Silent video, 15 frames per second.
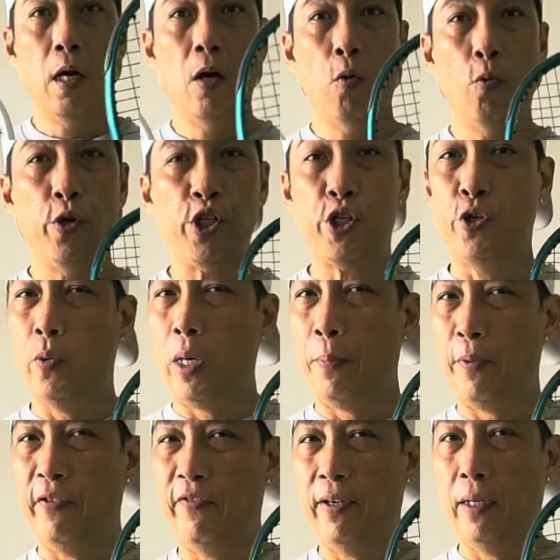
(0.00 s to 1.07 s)
Which do I
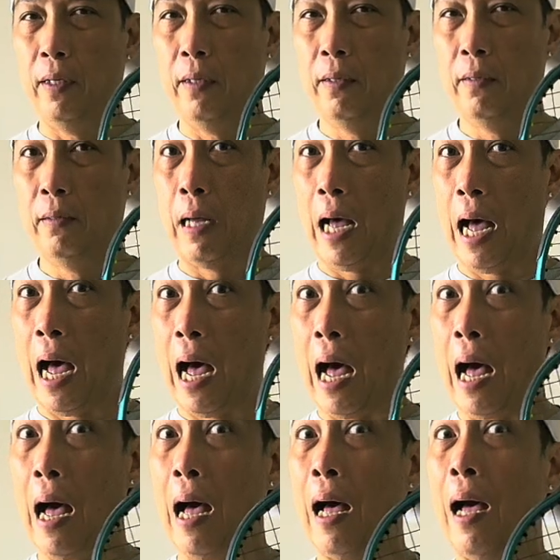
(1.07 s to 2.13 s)
prefer?
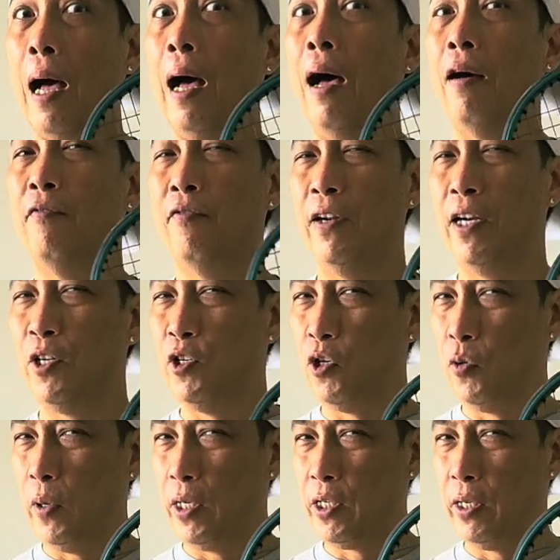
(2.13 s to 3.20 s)
Very good
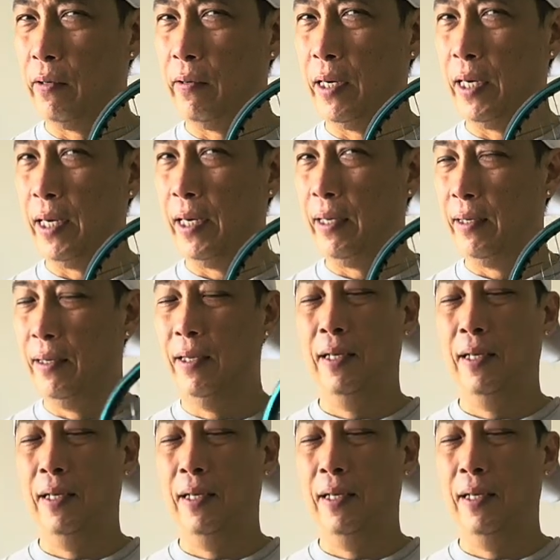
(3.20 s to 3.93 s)
question, right?